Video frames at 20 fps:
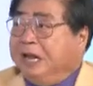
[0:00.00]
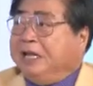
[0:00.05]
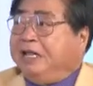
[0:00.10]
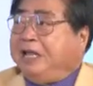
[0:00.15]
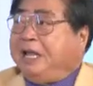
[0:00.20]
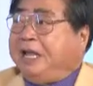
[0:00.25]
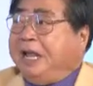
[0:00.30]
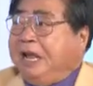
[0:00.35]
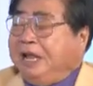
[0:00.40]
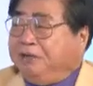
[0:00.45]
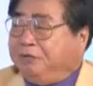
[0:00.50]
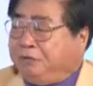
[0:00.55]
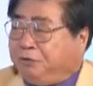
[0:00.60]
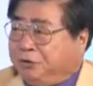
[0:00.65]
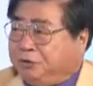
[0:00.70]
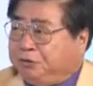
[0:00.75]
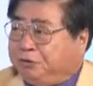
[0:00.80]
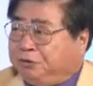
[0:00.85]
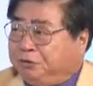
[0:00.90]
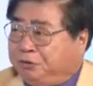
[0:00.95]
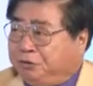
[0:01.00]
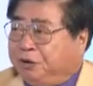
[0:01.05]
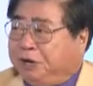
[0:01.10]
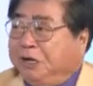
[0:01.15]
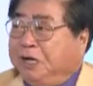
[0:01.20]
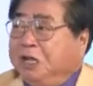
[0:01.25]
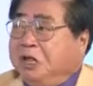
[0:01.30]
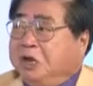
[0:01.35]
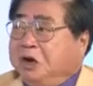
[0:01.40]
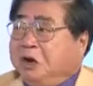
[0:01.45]
and again,
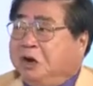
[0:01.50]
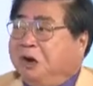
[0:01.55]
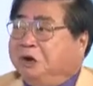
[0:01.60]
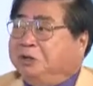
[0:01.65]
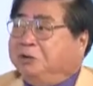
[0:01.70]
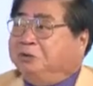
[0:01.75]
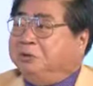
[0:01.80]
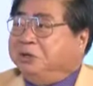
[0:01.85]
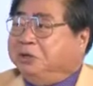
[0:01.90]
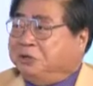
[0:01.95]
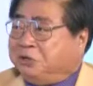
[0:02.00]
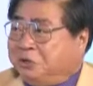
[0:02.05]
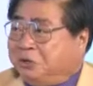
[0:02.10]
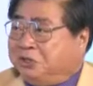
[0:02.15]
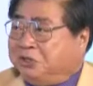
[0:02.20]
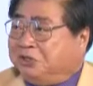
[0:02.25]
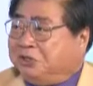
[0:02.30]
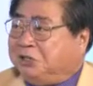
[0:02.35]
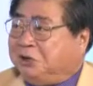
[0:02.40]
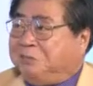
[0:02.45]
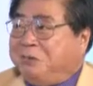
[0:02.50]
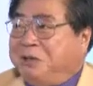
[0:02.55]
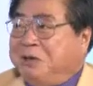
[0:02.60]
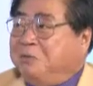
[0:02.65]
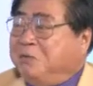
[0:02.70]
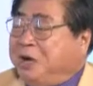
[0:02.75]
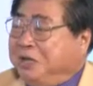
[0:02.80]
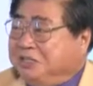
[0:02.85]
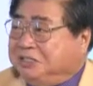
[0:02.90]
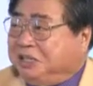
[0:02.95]
4-4, all the resources are being
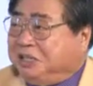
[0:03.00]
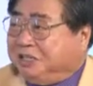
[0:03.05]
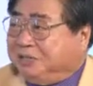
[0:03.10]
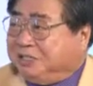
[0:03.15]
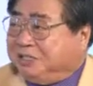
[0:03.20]
wasted.